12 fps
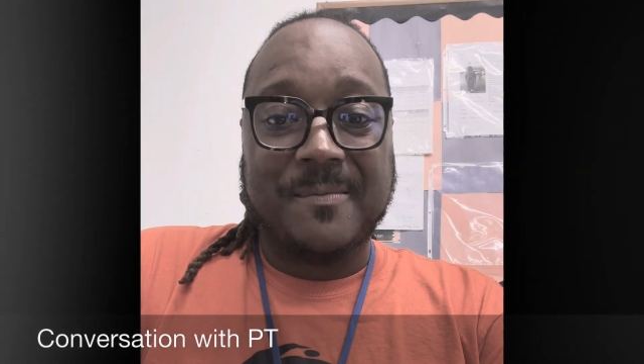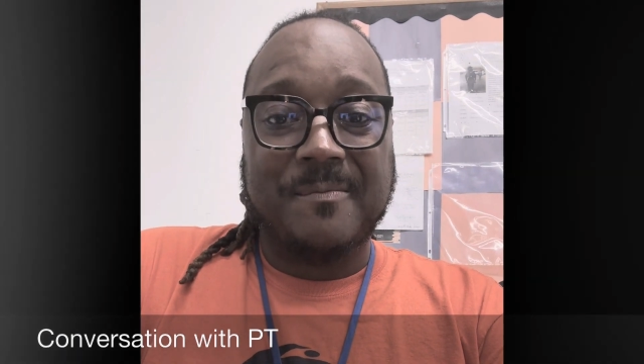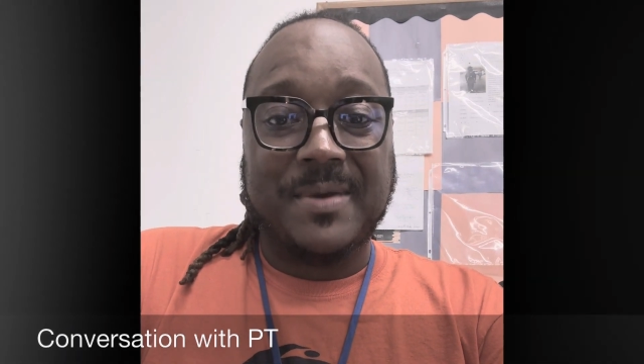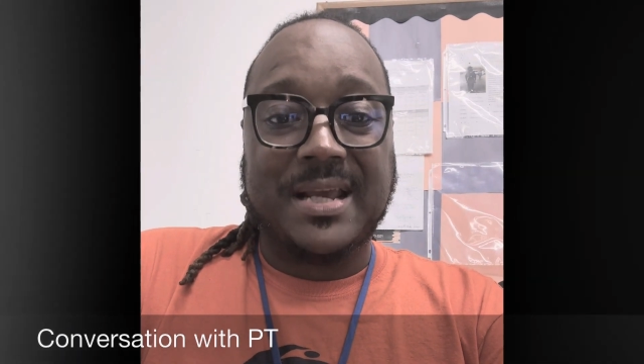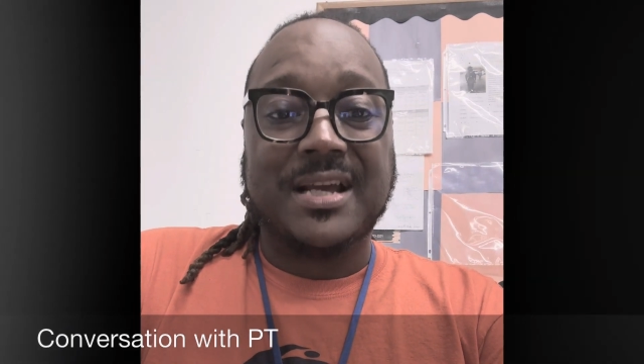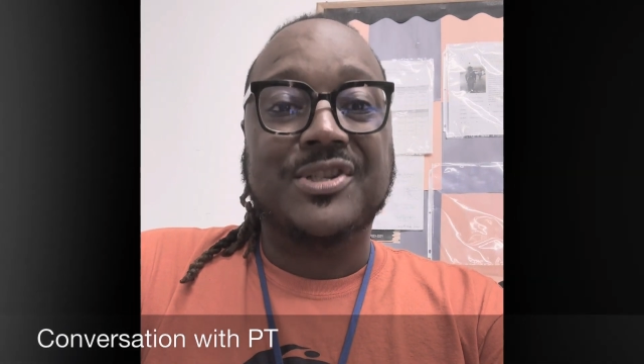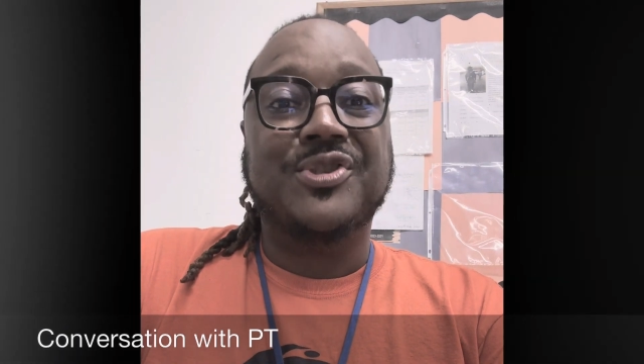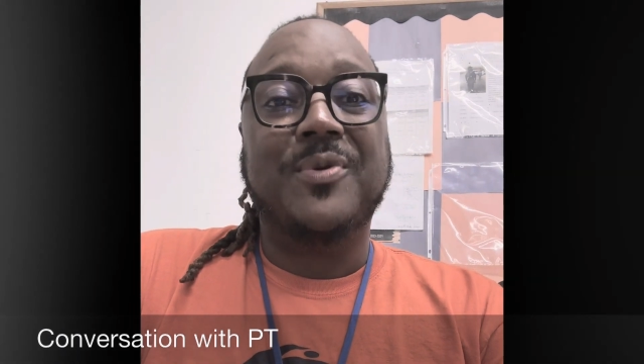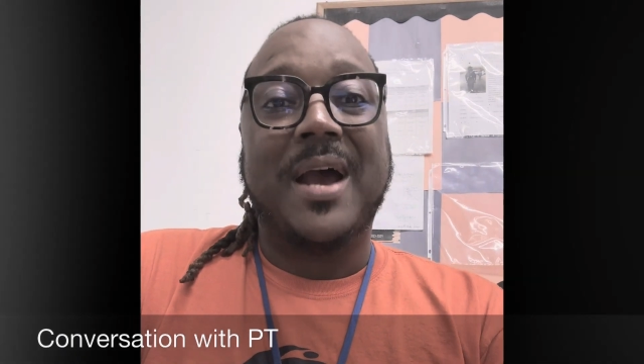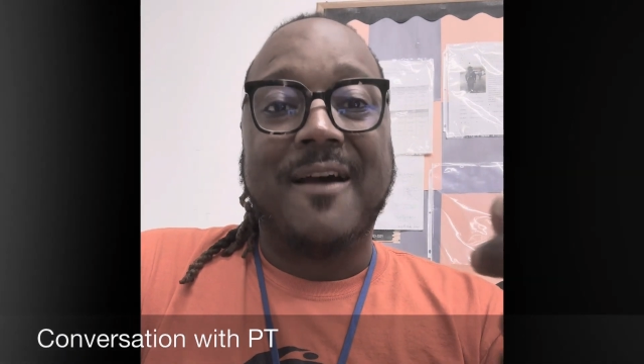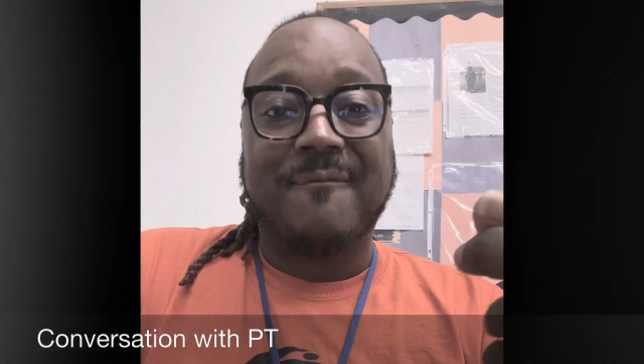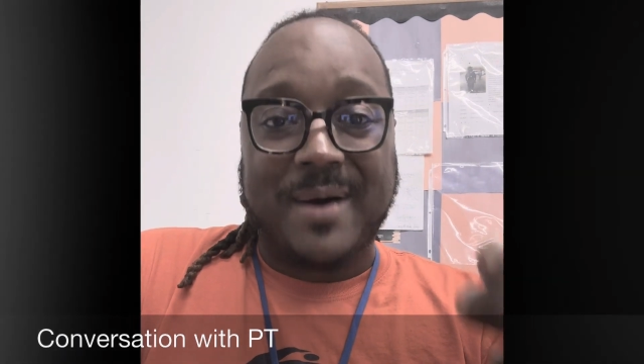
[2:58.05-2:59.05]
because you
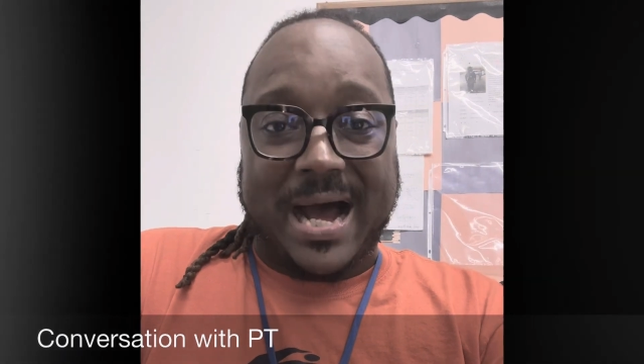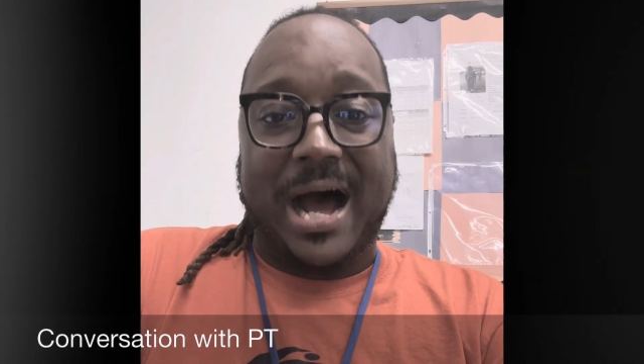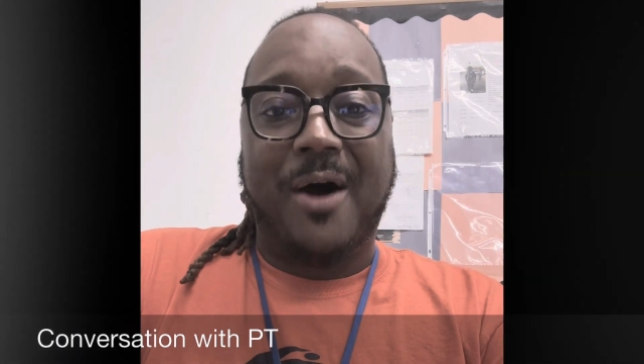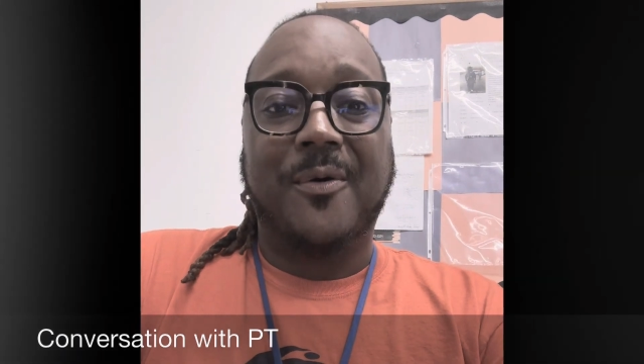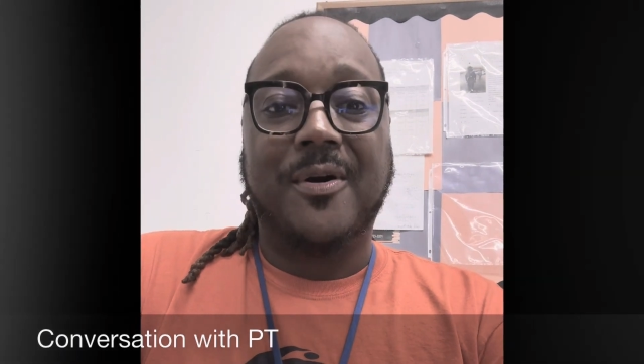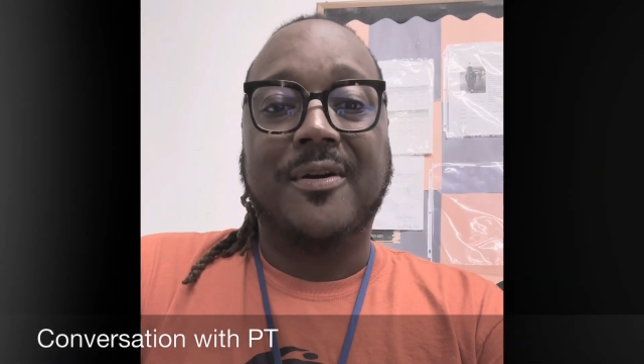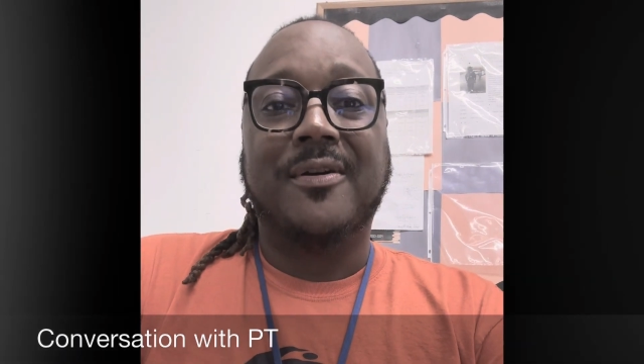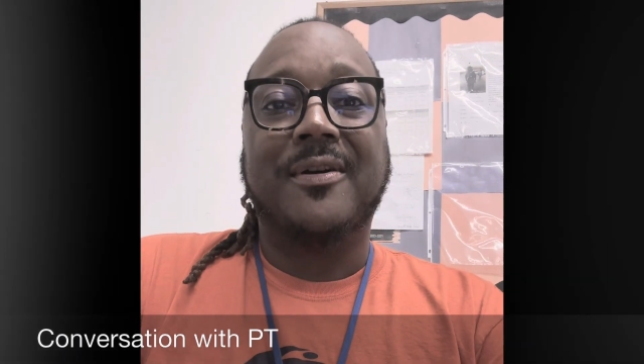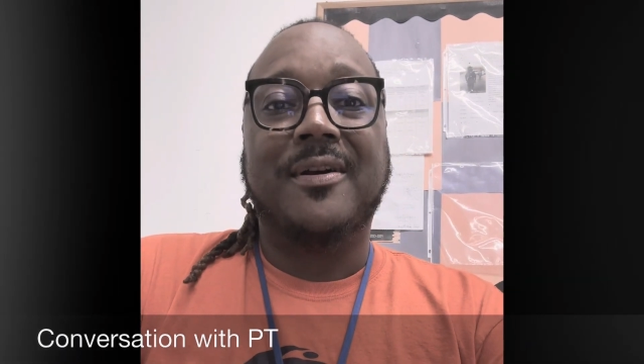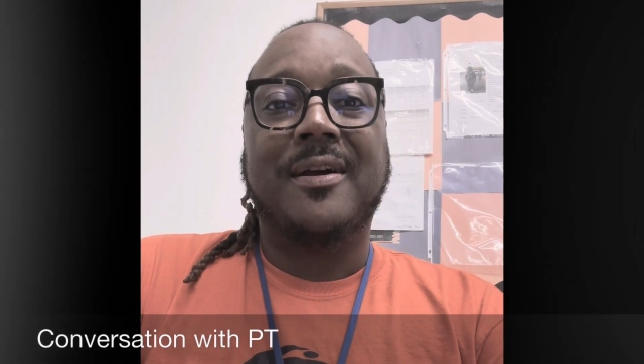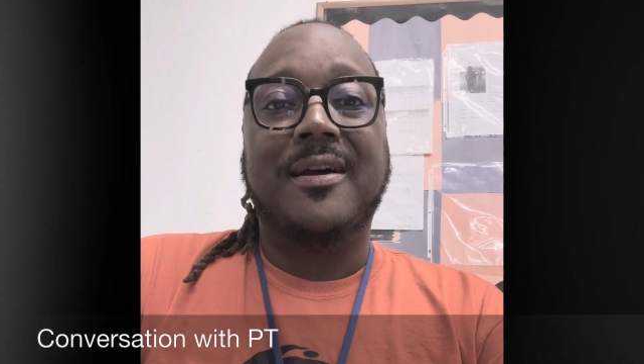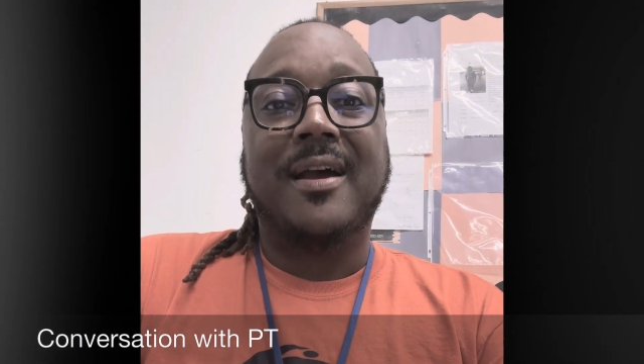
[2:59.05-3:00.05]
have power
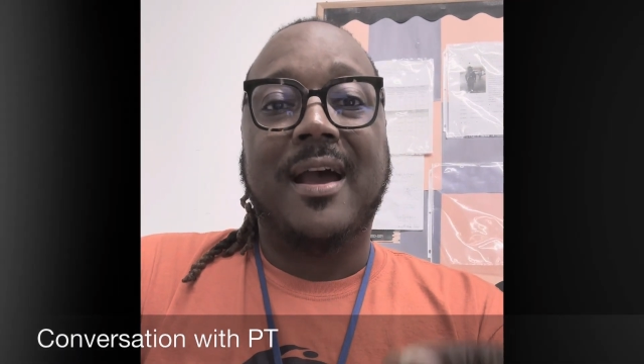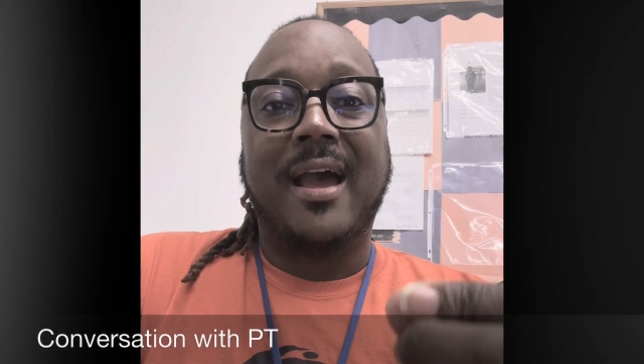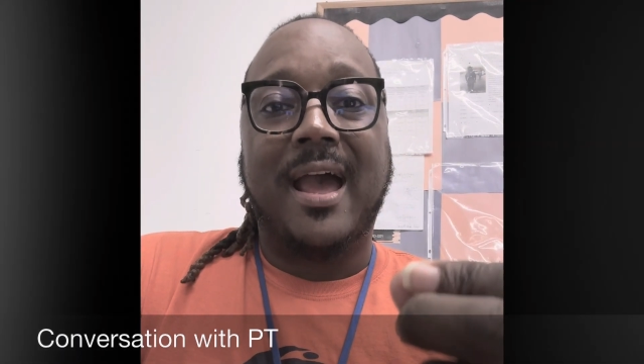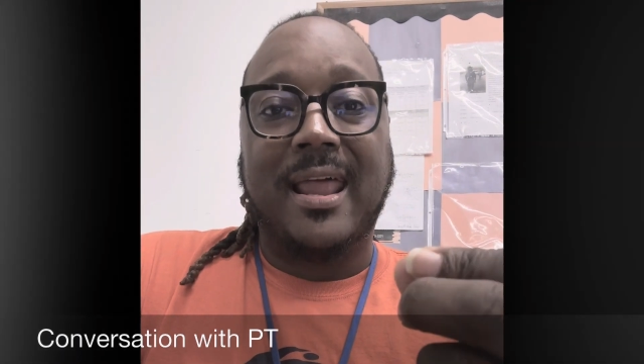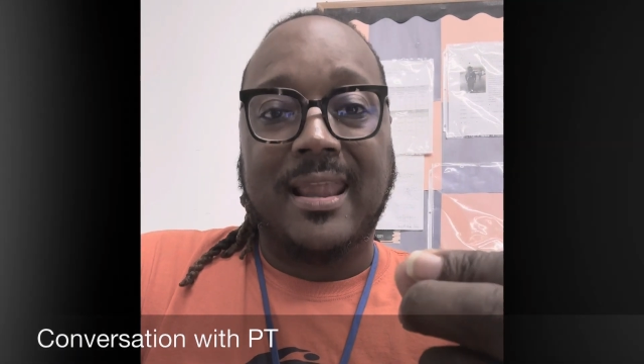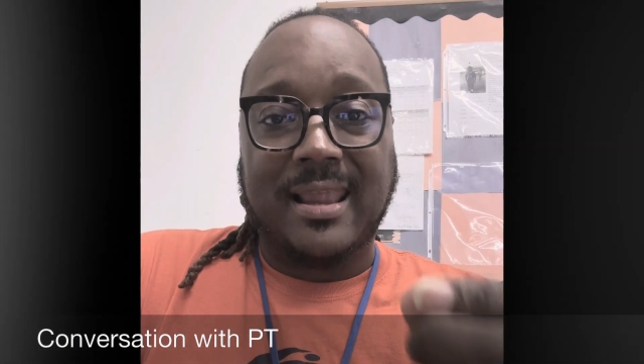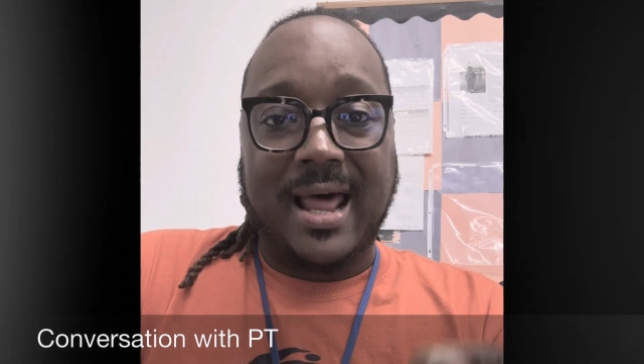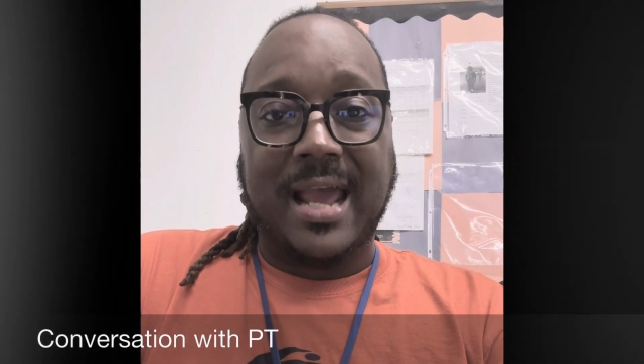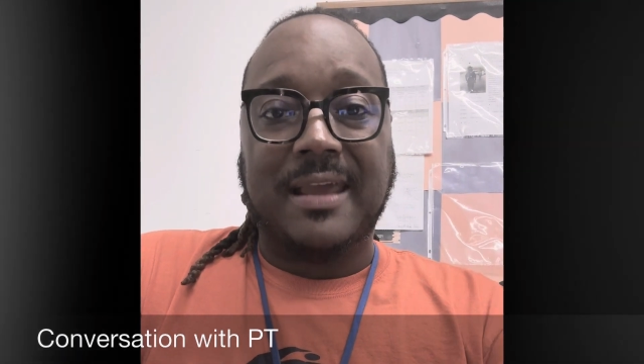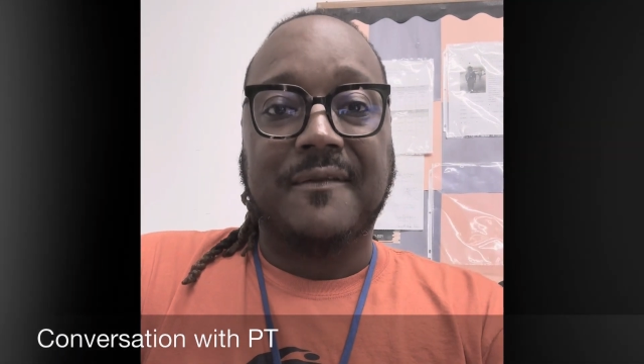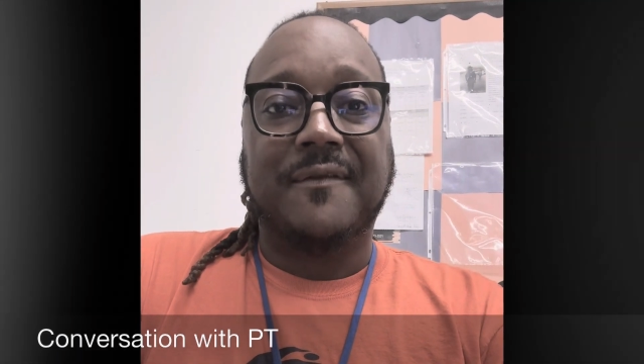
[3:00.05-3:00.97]
and life